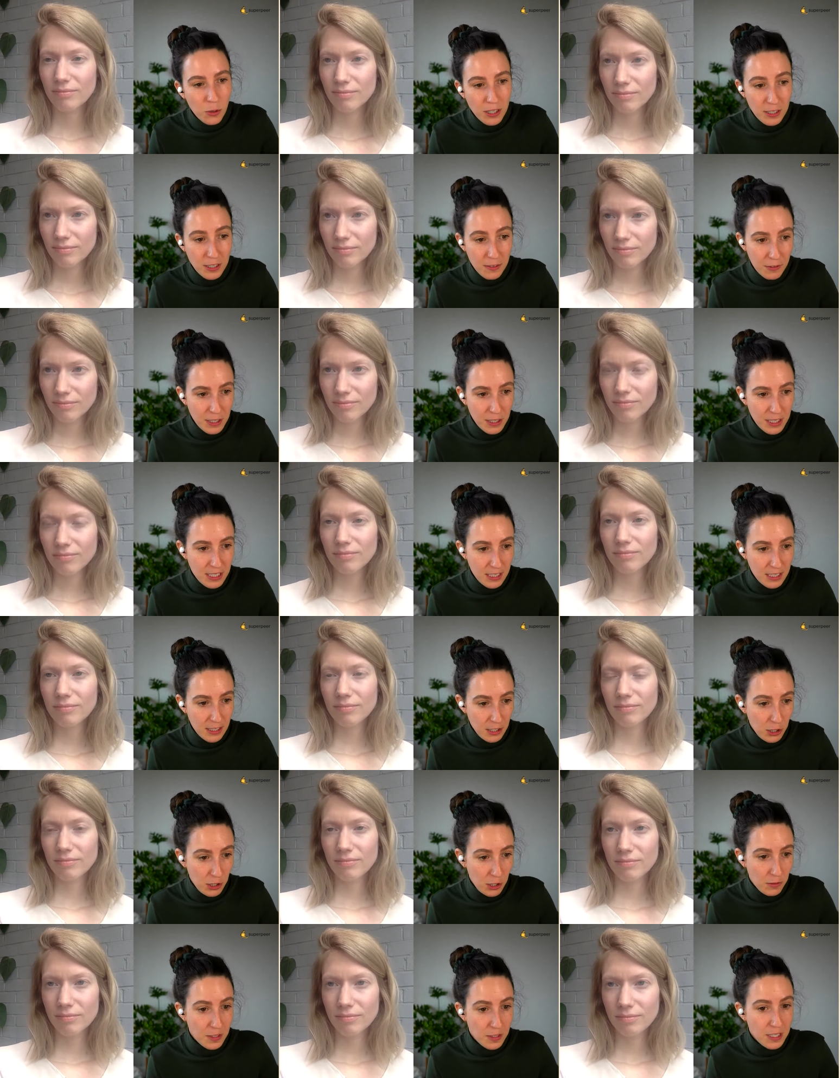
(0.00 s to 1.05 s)
Speaker 1: or
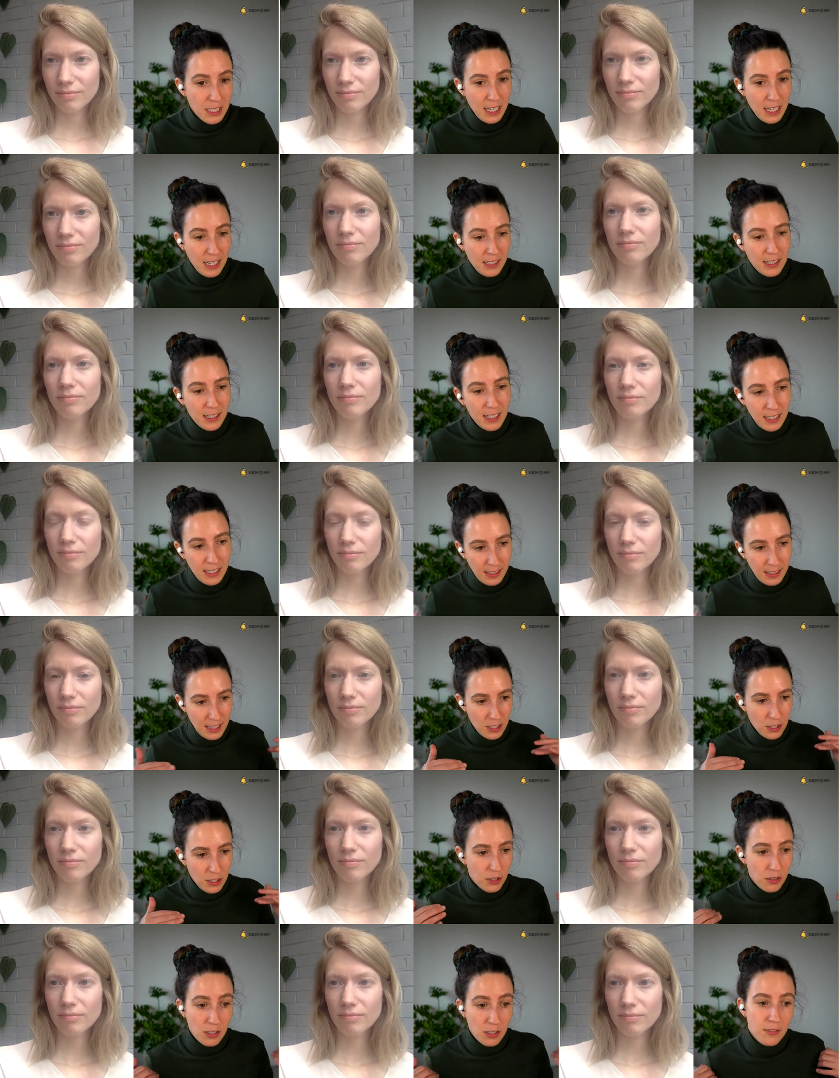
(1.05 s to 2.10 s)
differences you've seen in
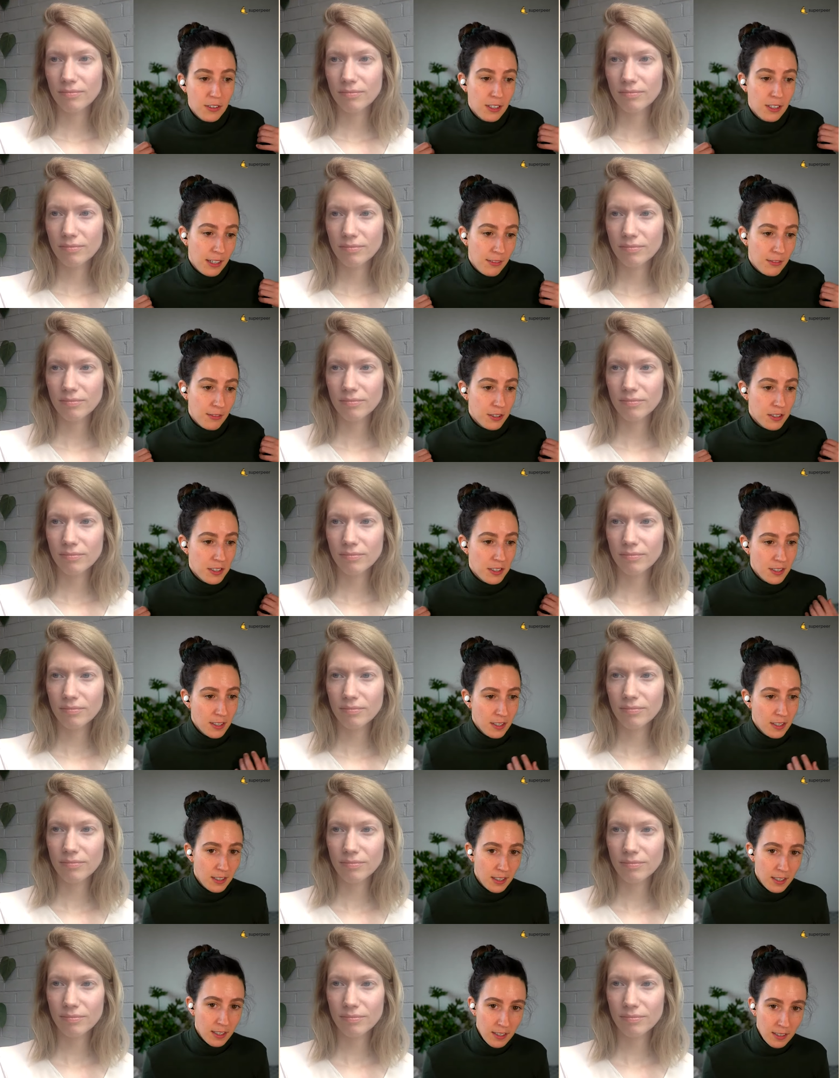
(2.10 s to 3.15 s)
these two different levels?
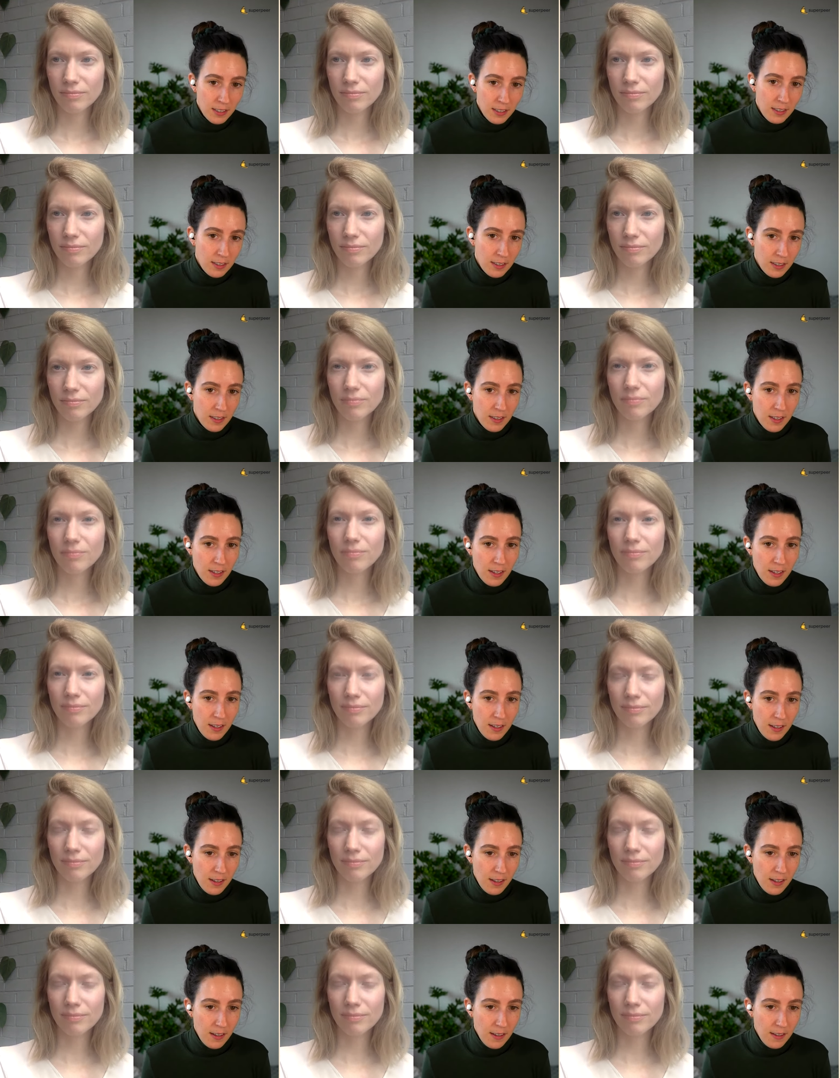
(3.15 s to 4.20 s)

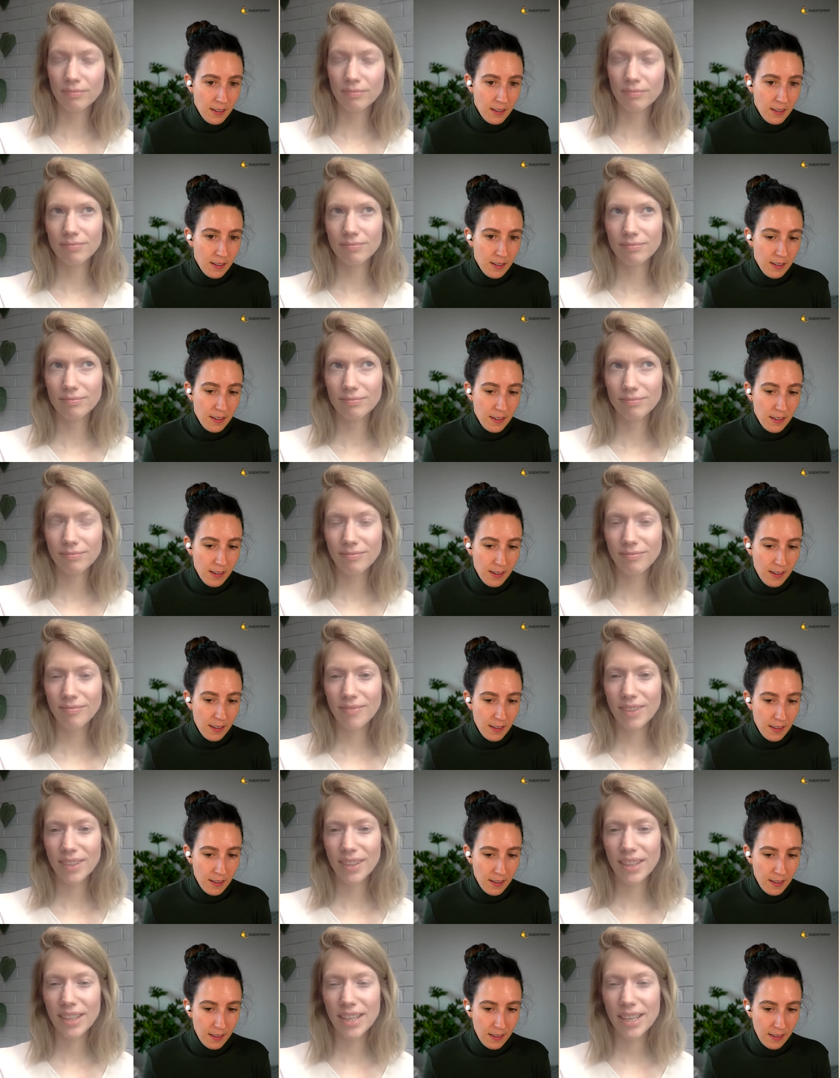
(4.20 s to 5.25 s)
Speaker 2: Mm.
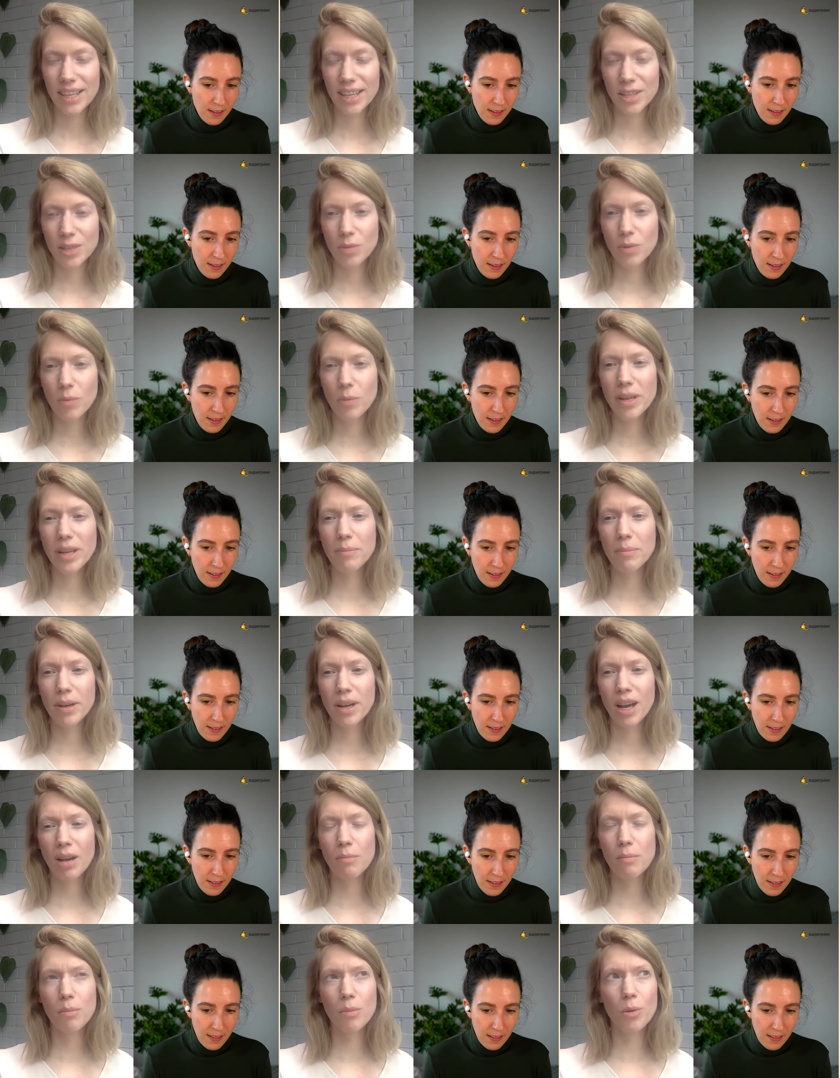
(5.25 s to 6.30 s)
Yeah, so when we
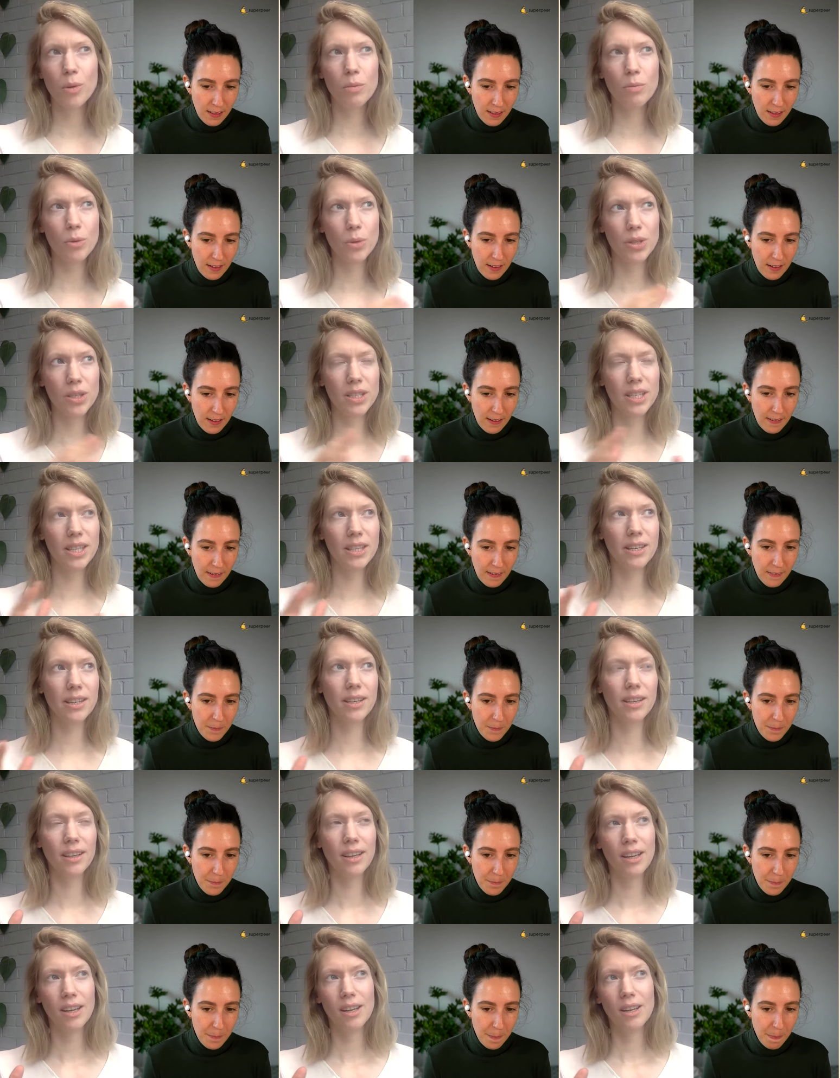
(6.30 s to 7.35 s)
become more and more
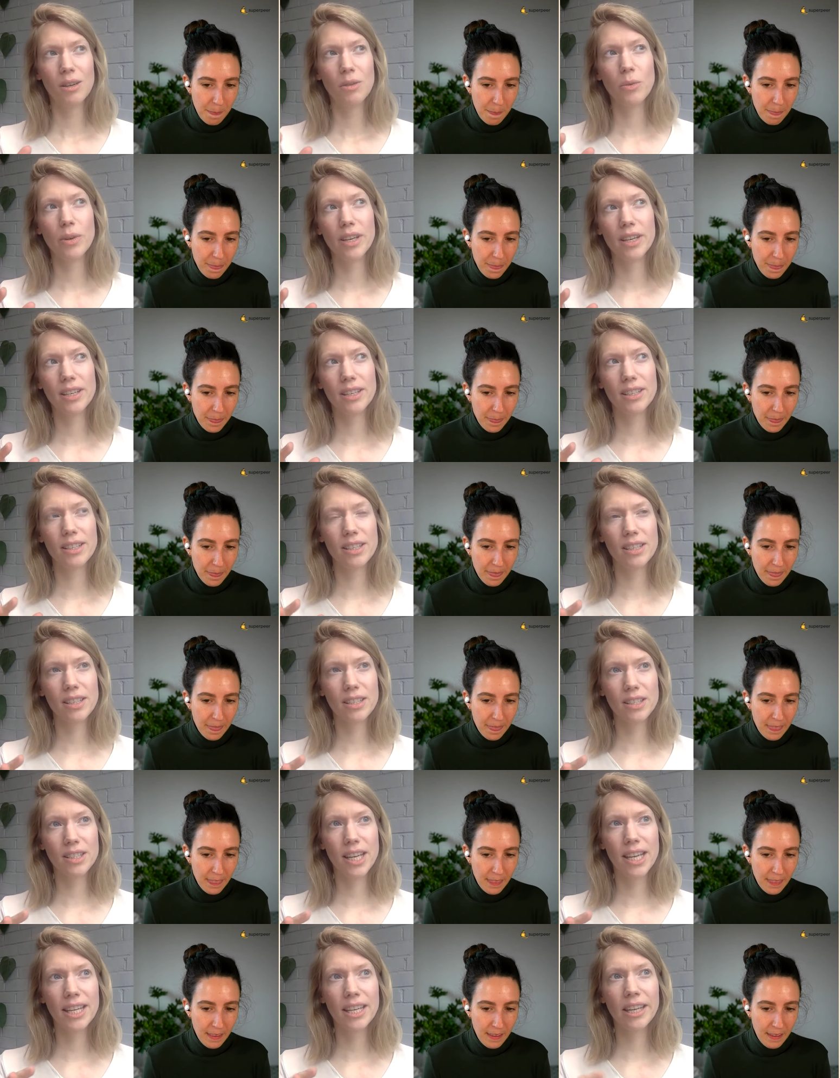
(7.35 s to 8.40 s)
senior, we're
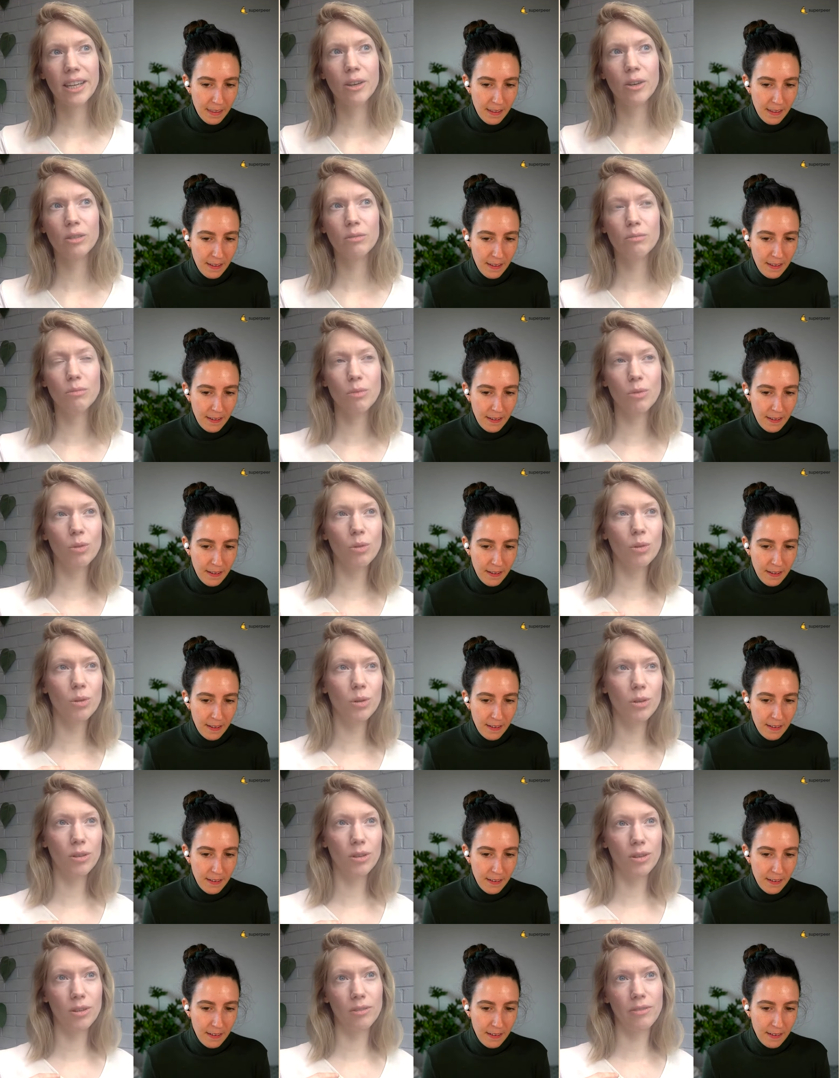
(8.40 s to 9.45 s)
taking on
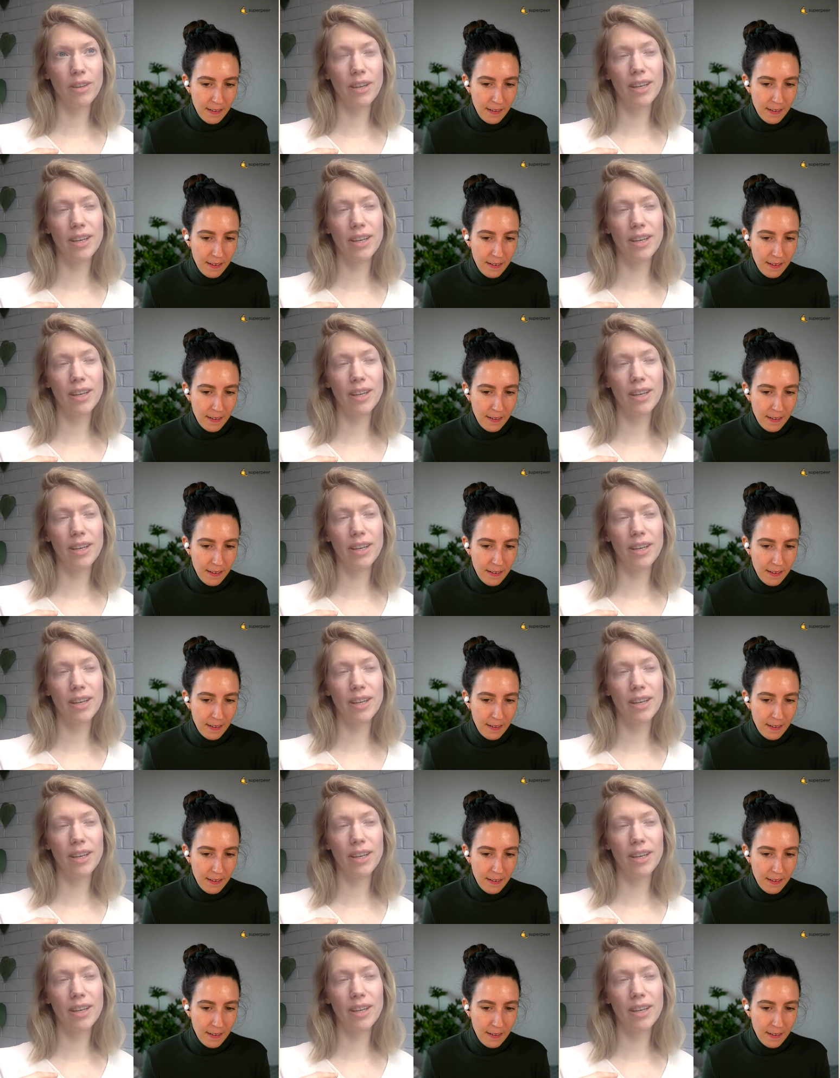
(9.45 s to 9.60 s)
more of